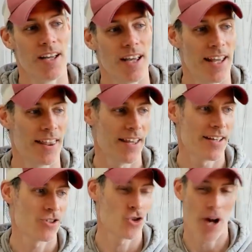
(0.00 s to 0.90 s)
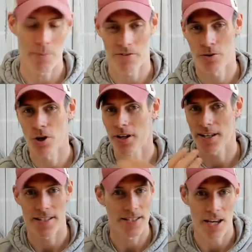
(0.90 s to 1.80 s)
in the trap of
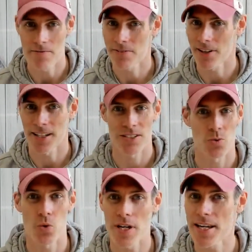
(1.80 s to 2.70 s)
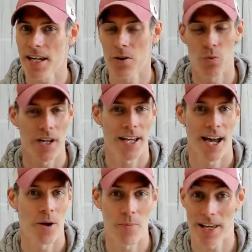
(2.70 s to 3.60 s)
cooking the same things week in, week out.